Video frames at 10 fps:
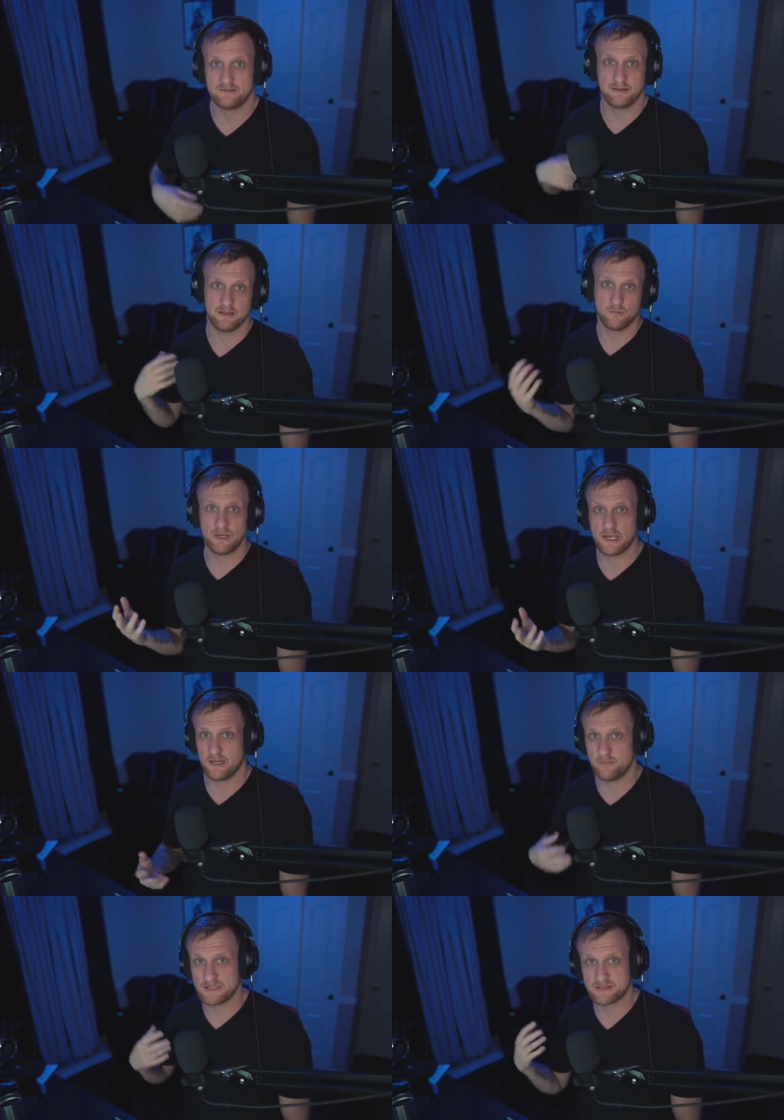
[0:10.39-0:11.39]
and then we kind of
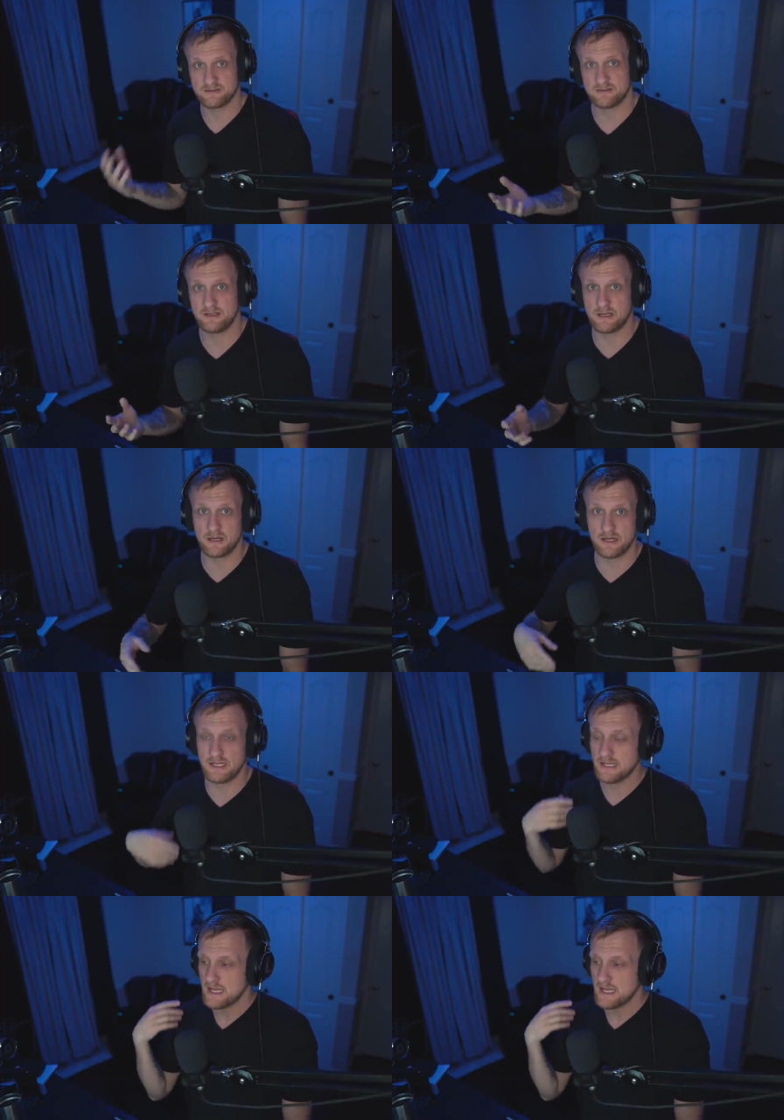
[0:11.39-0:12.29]
mentioned security